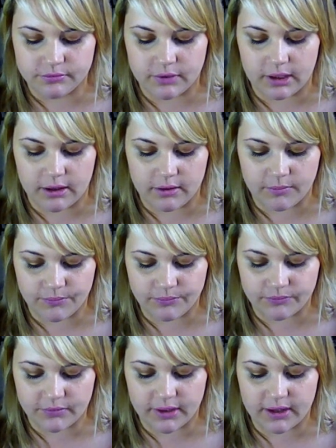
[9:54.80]
yeah,
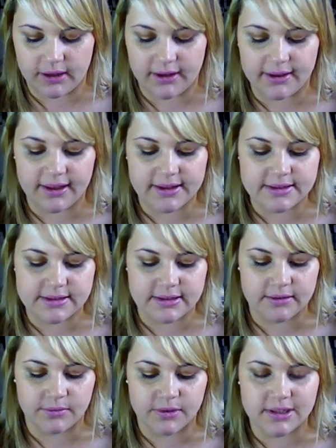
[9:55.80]
I guess
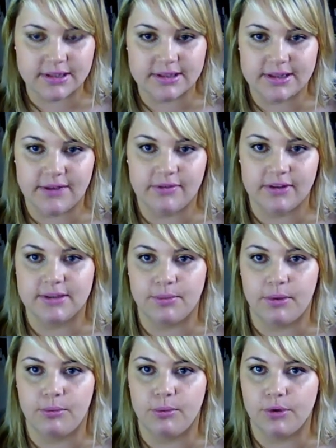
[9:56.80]
this is definitely
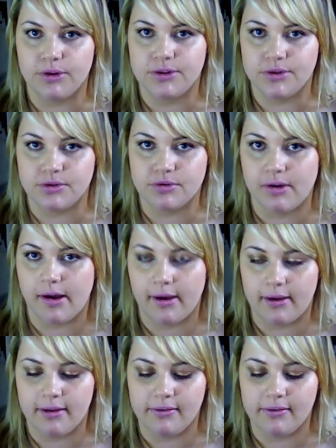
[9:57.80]
something worth to try,